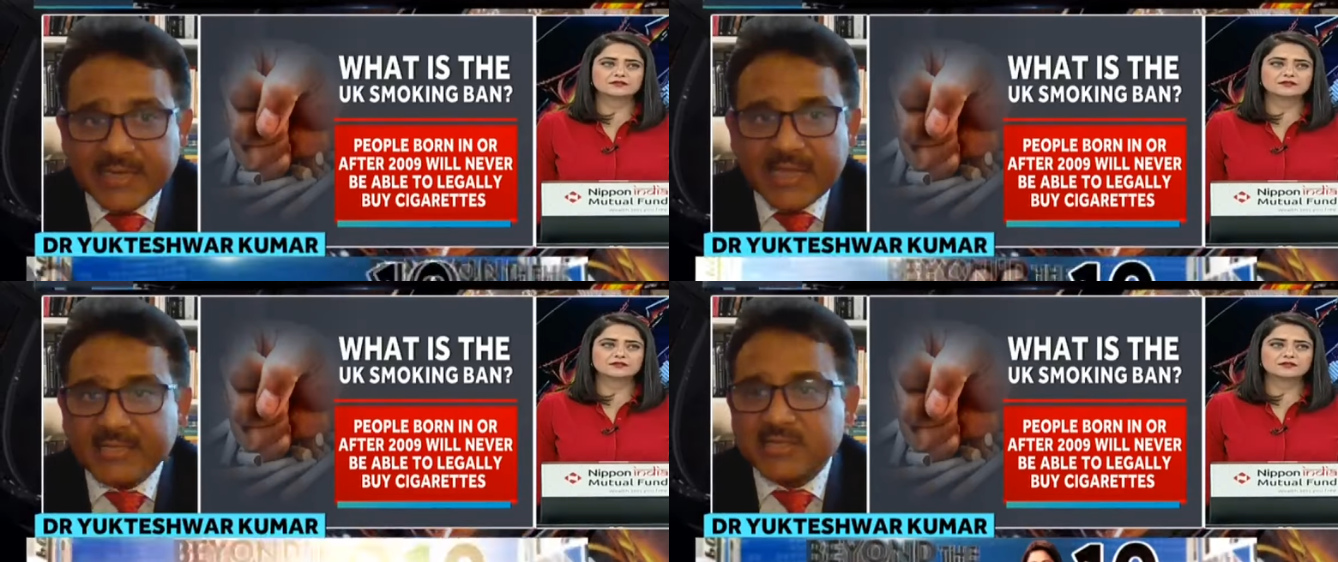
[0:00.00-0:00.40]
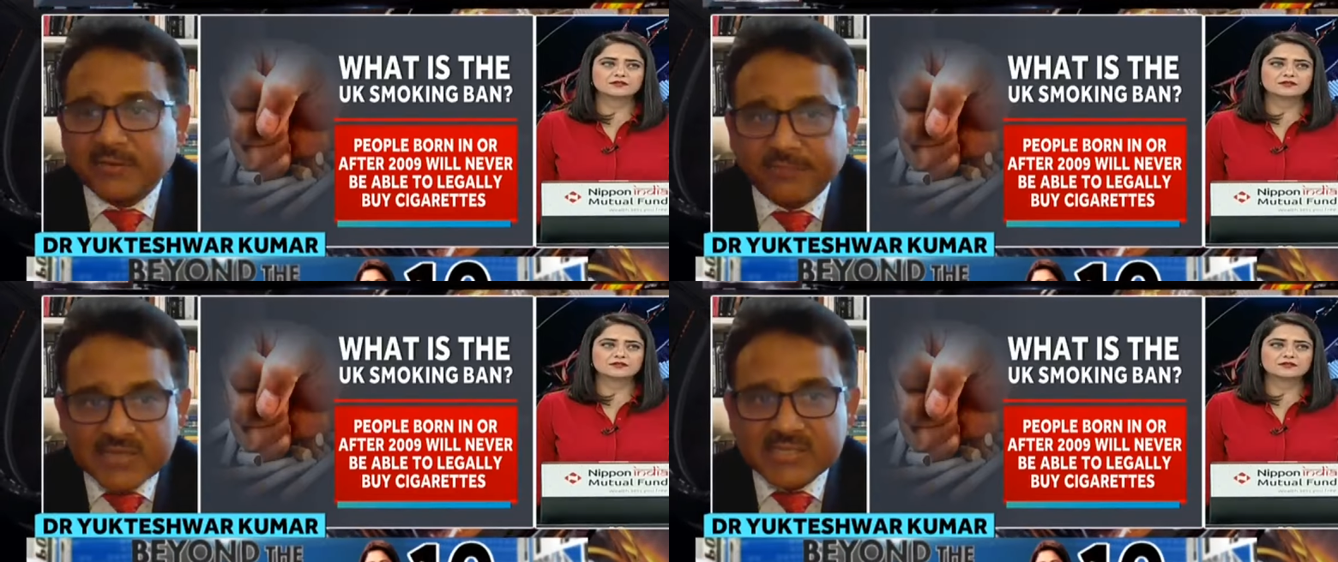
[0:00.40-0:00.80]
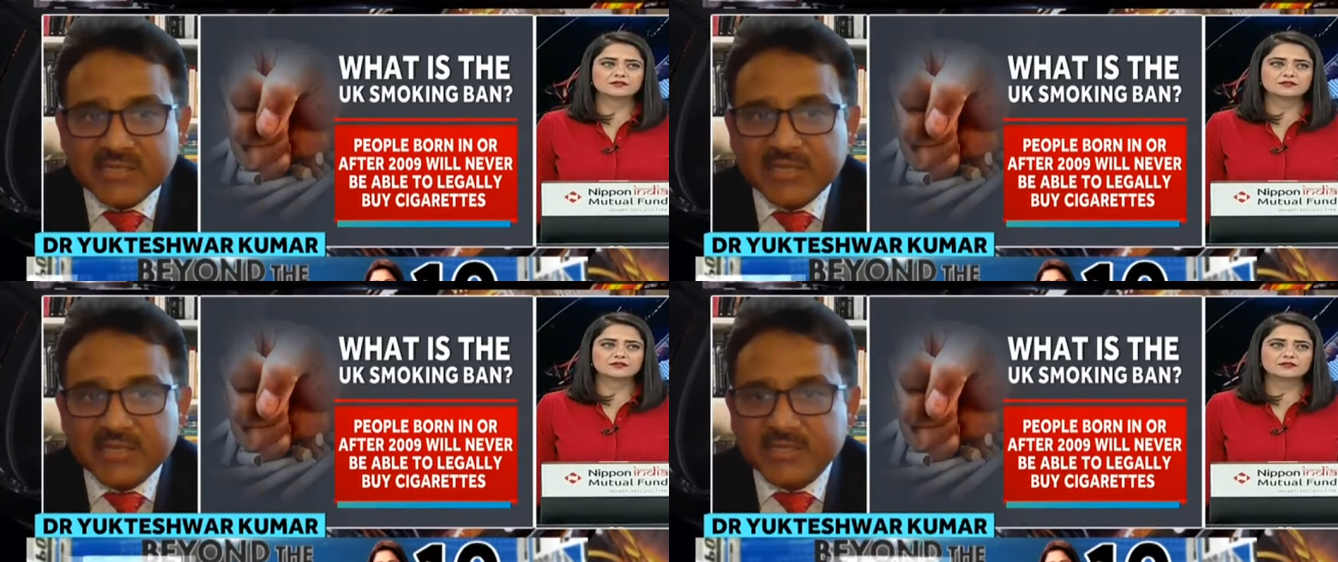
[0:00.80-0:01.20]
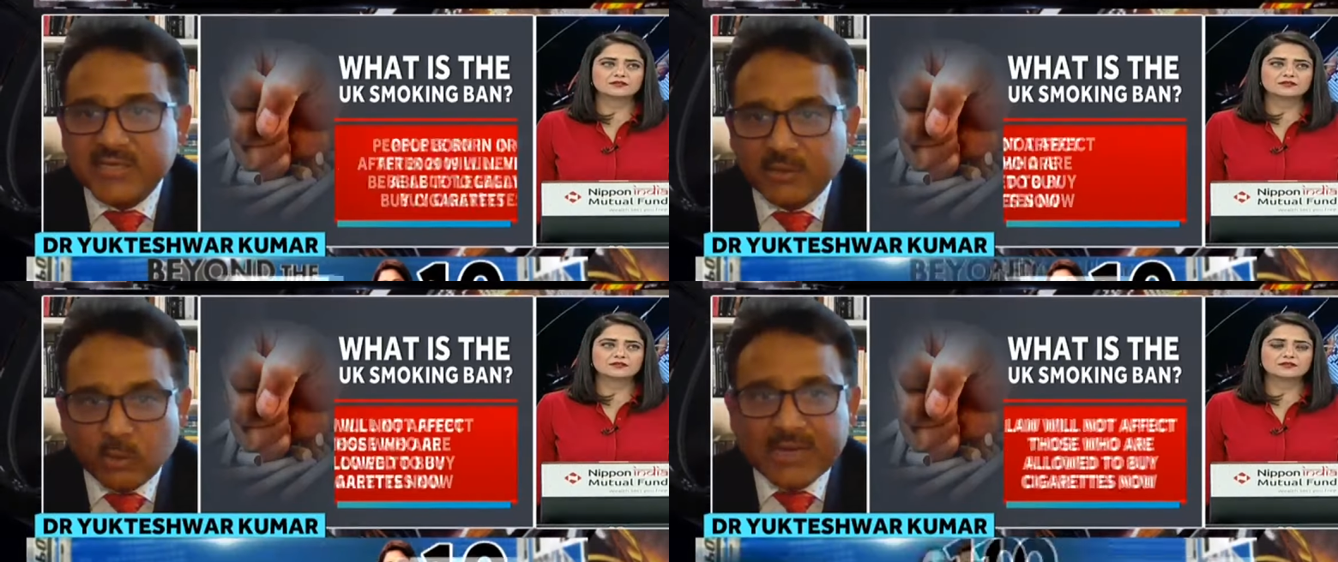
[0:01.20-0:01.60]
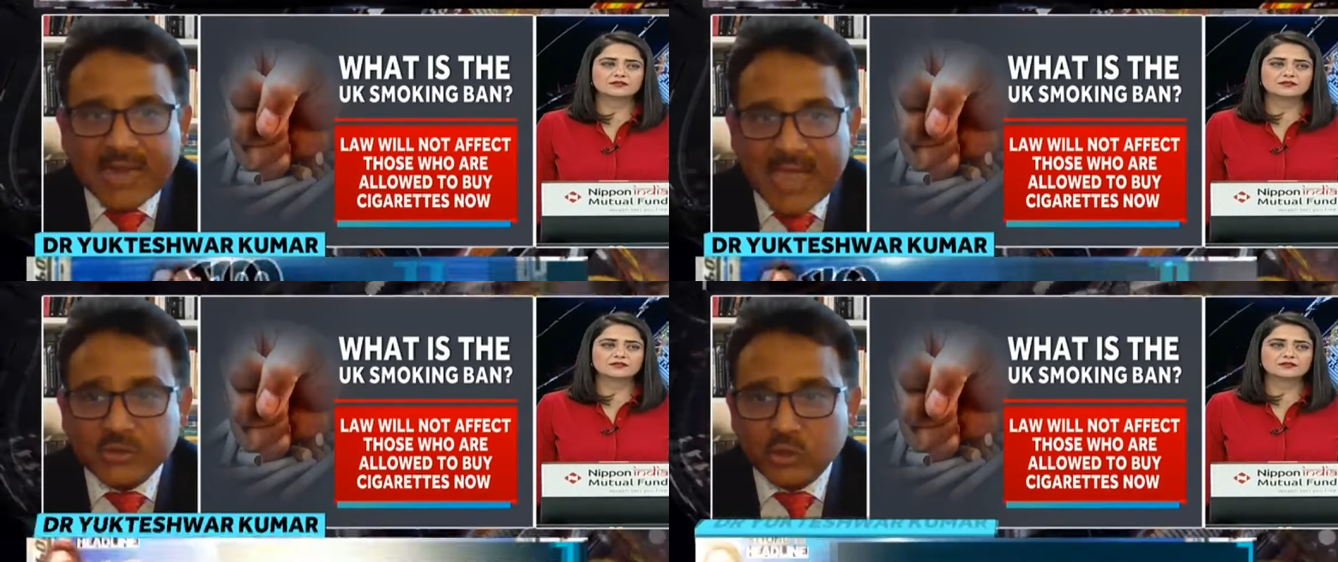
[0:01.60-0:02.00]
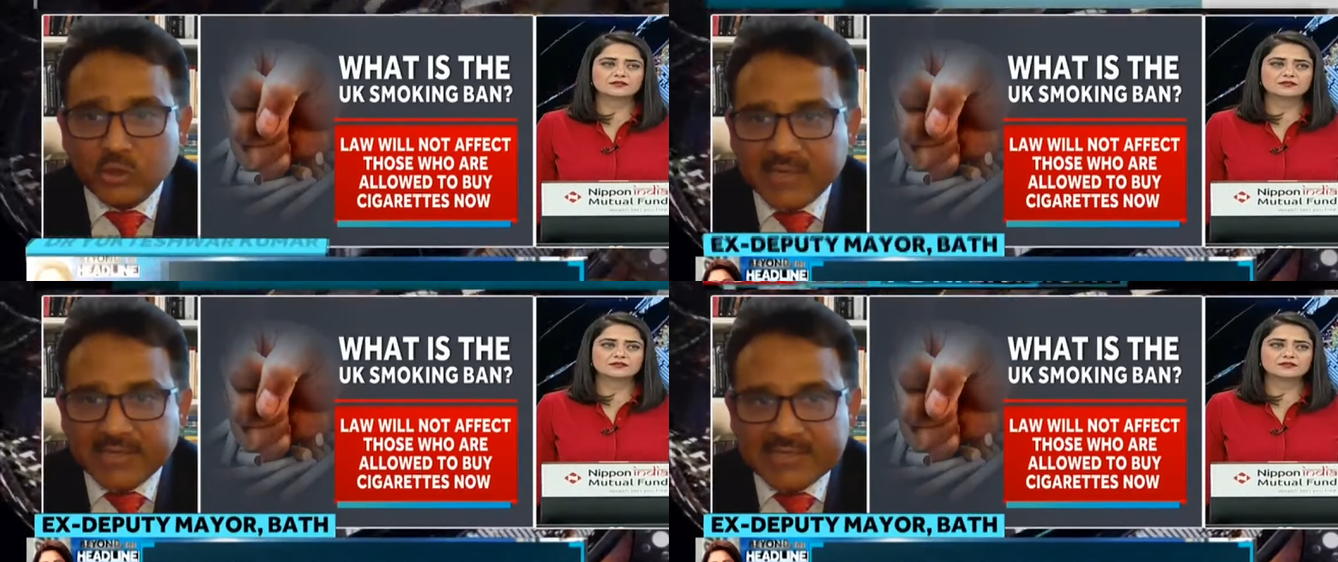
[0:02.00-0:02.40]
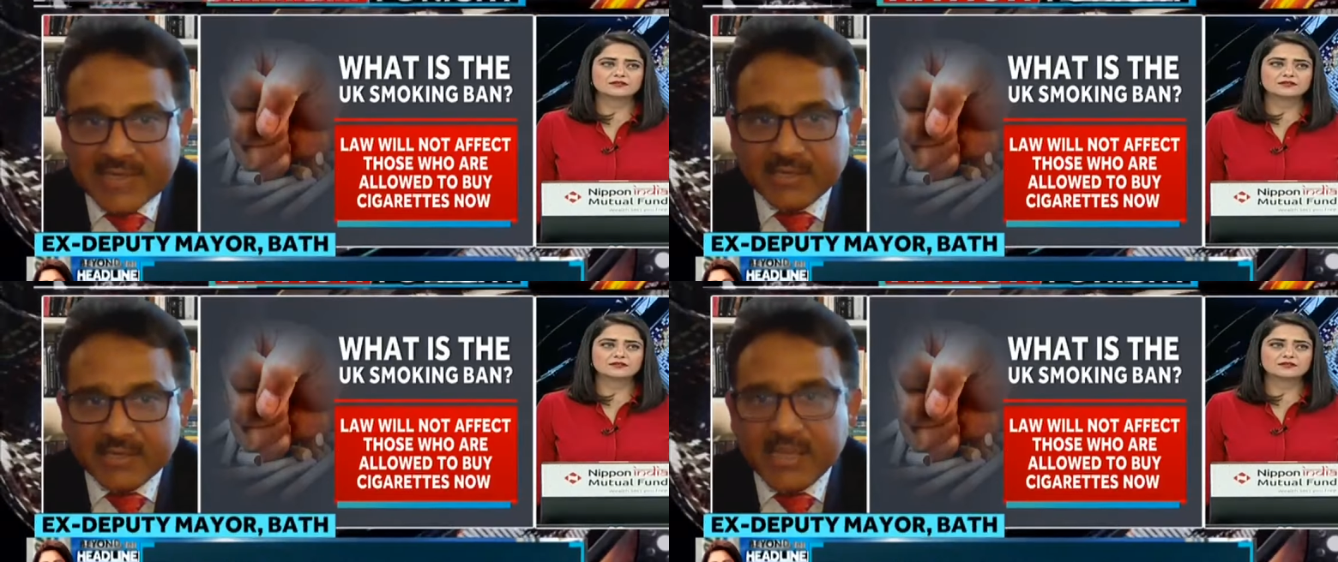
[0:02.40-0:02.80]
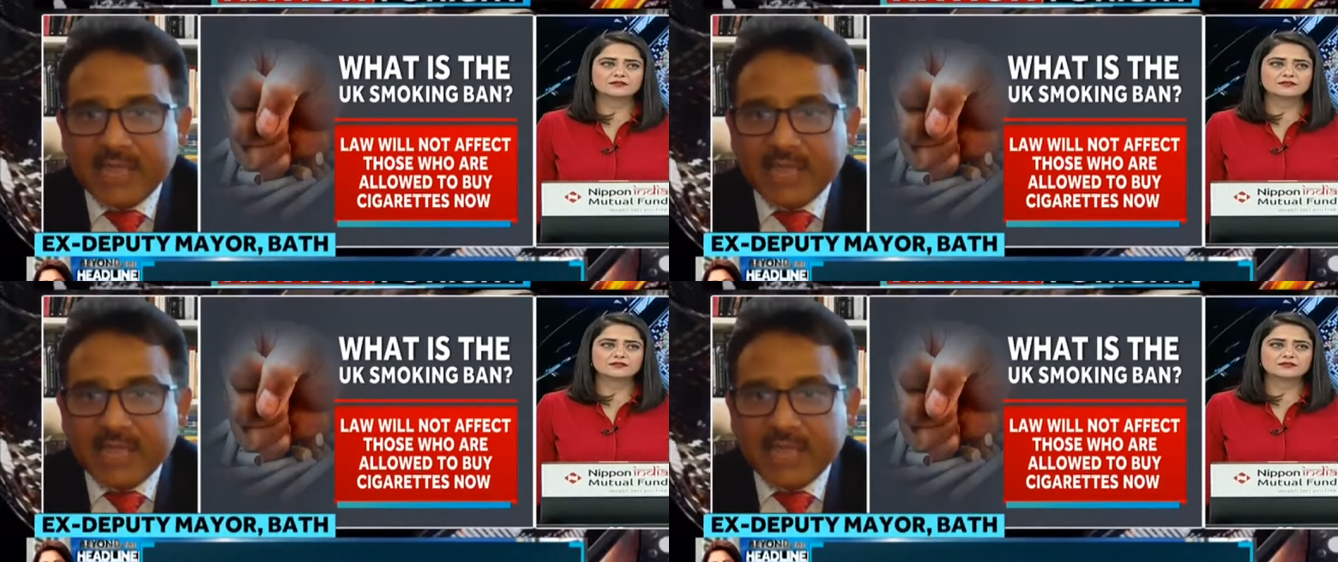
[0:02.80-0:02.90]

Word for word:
Speaker 1: It is the first country in the world, as you rightly said,